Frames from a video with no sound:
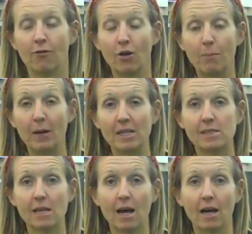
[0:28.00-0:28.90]
Free
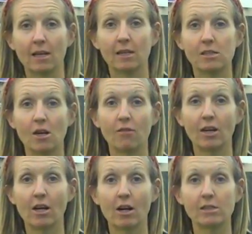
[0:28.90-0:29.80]
pizza,
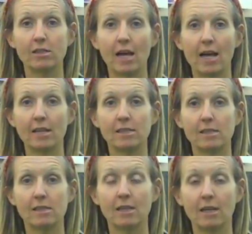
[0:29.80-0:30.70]
serving
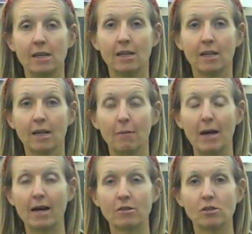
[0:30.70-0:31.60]
contest. Come
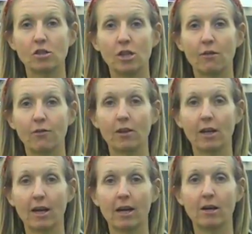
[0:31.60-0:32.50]
out, cheer for the
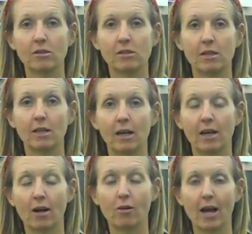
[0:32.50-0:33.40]
girls,
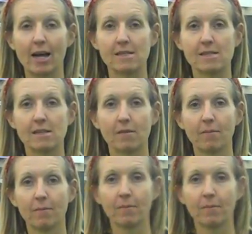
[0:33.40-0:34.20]
and go Cats.